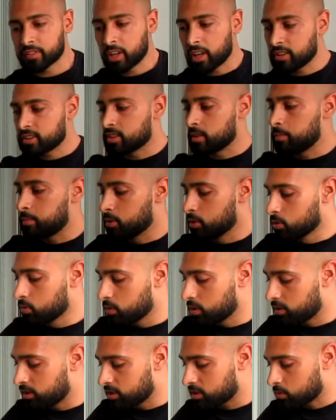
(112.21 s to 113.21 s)
case to build
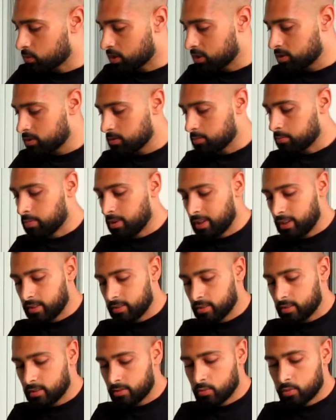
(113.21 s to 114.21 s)
with this one,
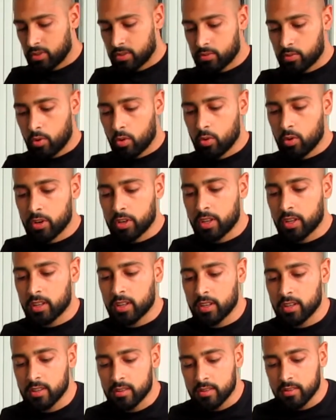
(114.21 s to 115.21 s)
but what's rewarding
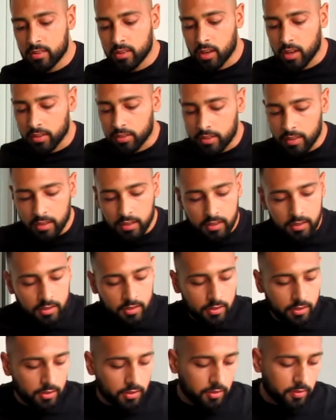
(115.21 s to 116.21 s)
is, I think,
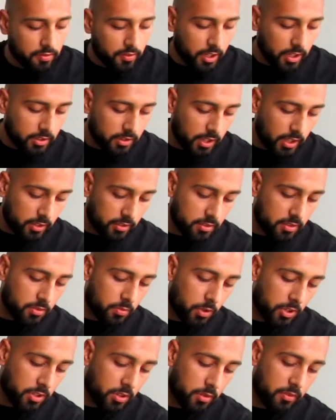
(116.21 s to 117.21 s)
the fact that this is
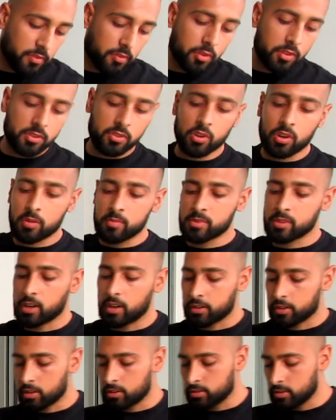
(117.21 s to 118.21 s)
one of the first times
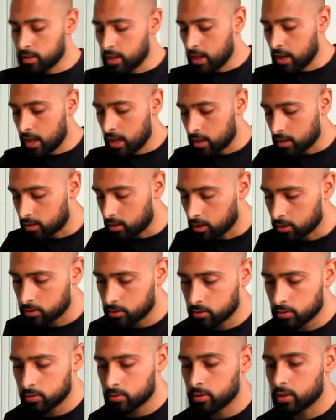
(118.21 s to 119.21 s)
I don't go
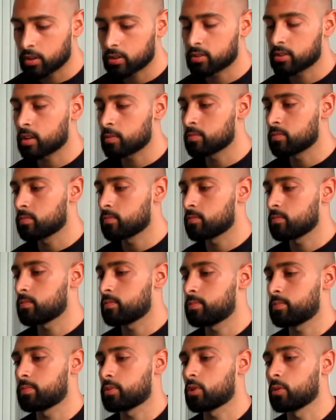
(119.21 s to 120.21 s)
to like some
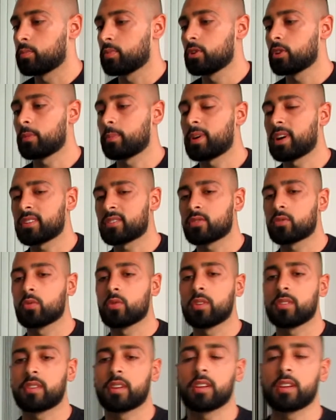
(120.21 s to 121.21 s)
computer parts
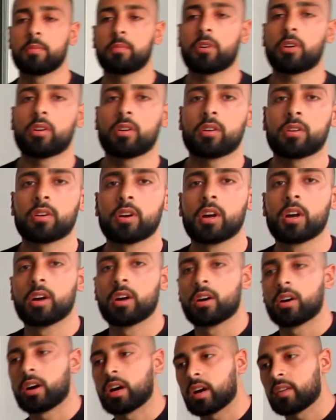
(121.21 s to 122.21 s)
store and tell him, oh,
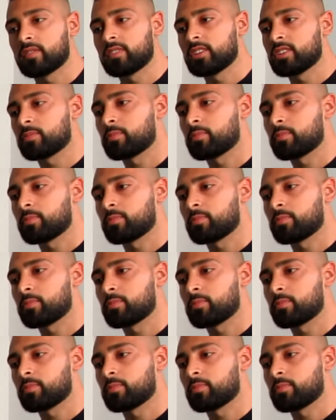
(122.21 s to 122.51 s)
I have these